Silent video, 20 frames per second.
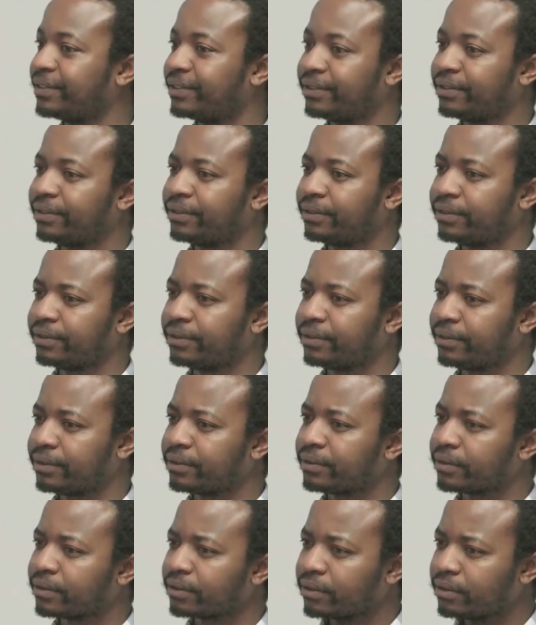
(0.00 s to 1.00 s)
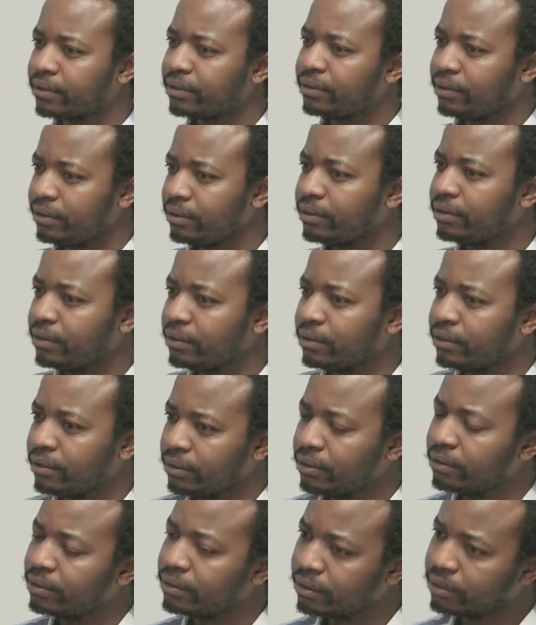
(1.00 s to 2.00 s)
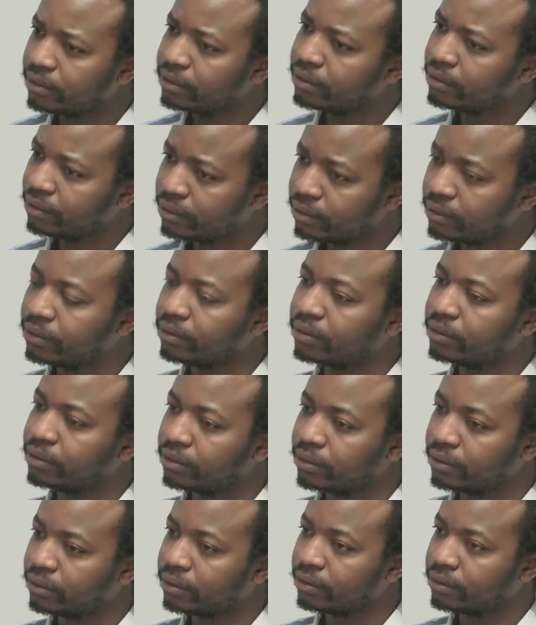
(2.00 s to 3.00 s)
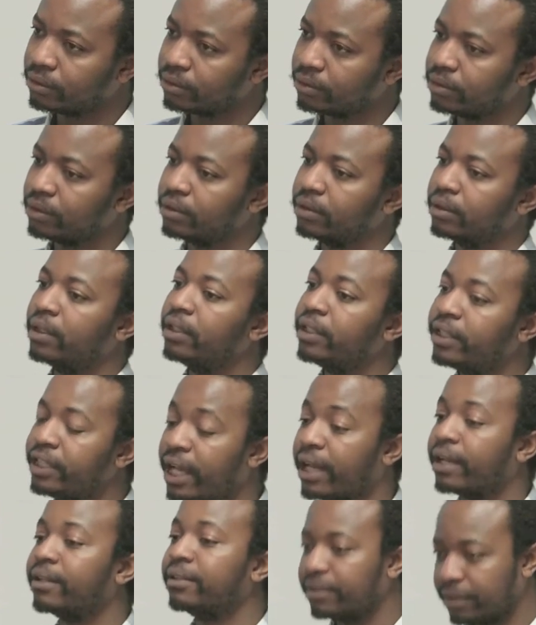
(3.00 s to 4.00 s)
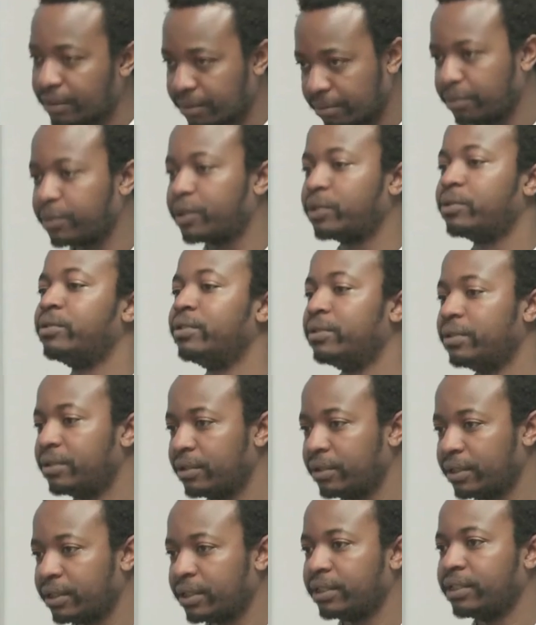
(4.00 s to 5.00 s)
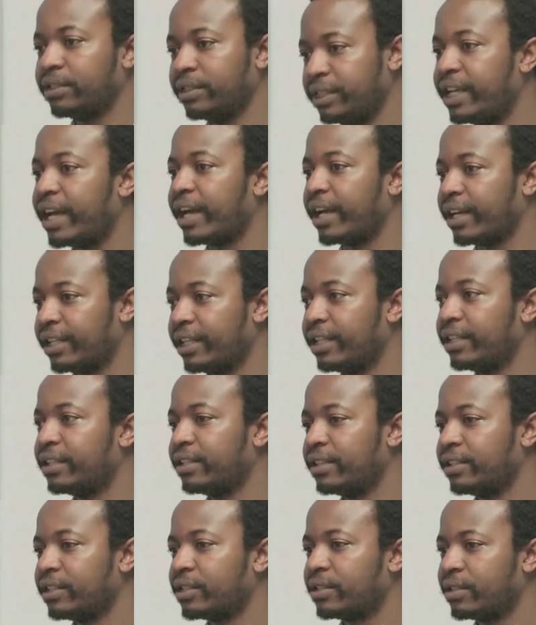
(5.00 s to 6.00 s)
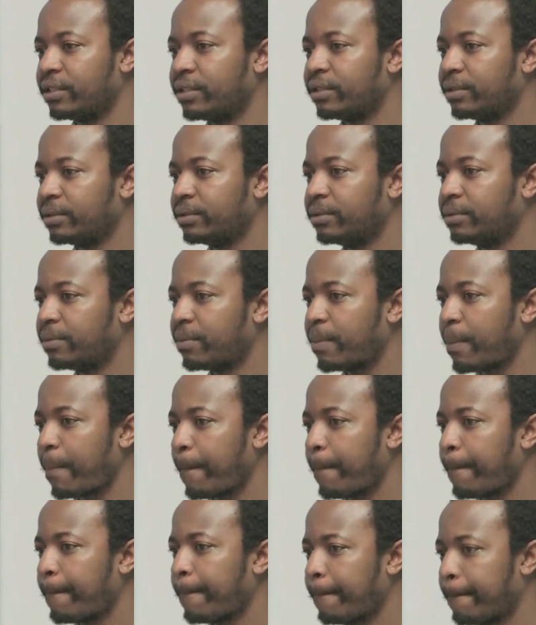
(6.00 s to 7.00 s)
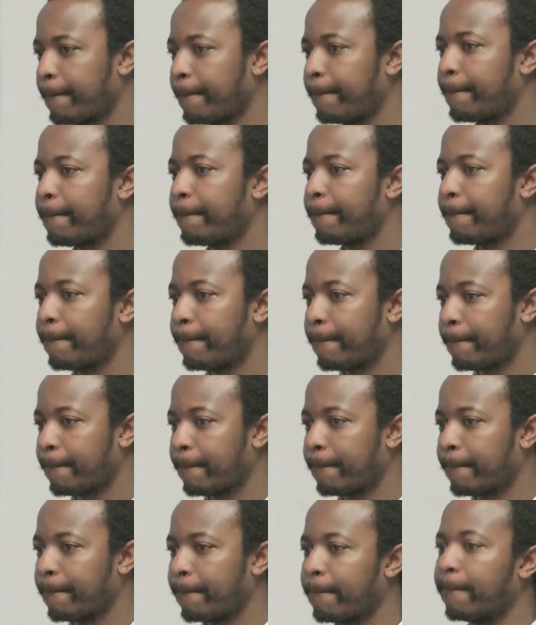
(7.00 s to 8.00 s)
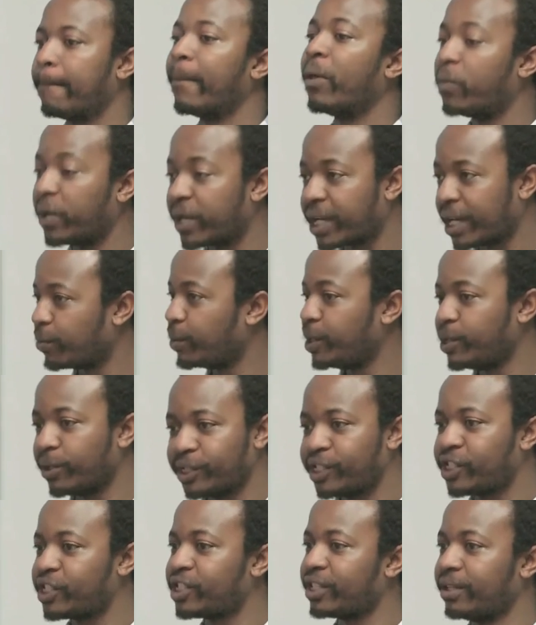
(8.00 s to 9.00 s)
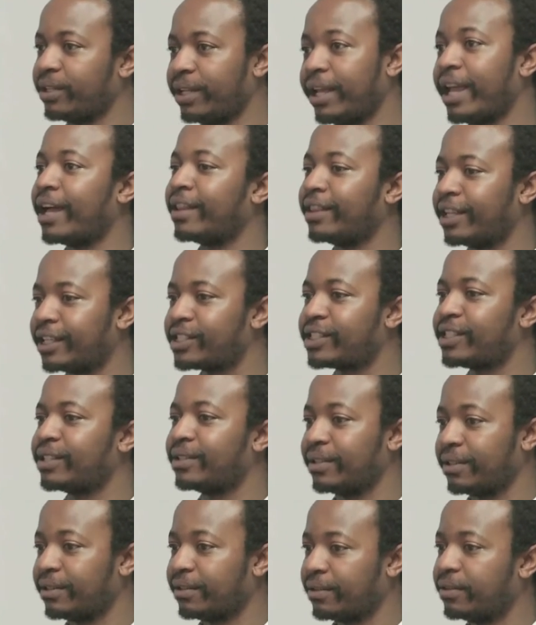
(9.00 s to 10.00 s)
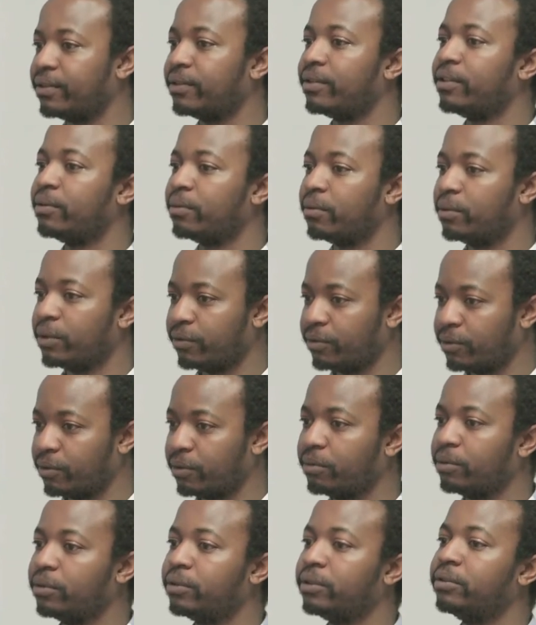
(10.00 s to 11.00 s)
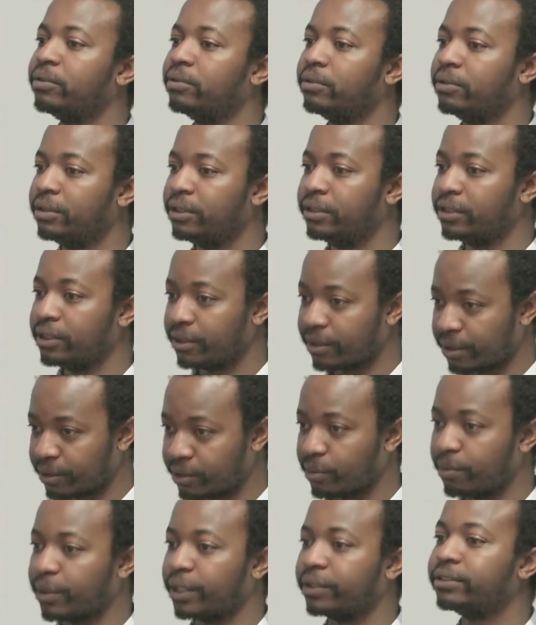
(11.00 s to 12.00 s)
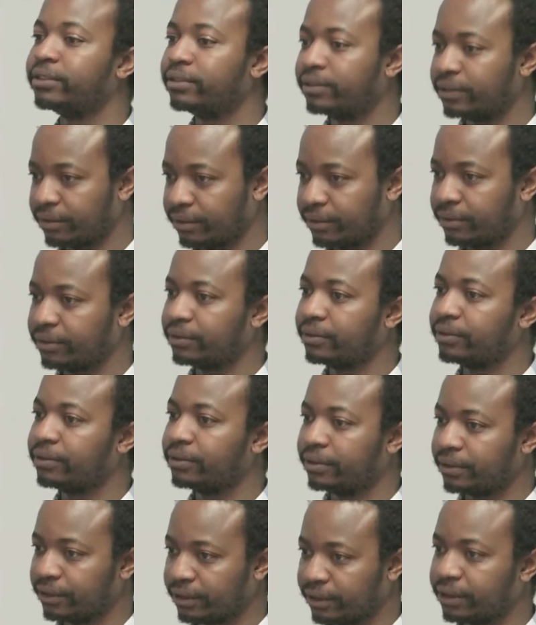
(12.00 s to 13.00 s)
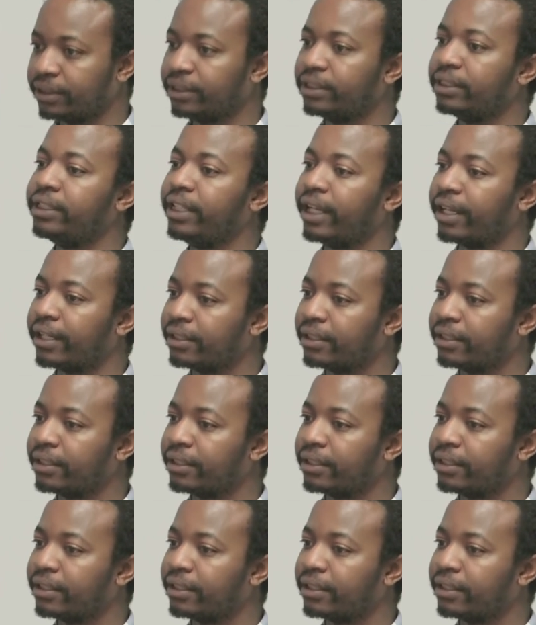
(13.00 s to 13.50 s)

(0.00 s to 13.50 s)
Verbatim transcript: But uh, as you said, the, the data is important. The models yeah. are important, but the data is. Yeah. And in multi-tenant, you can't share that. We, can, we don't, yeah, that's... So the responsibility falls to each customer, customer, to own the data. Yeah.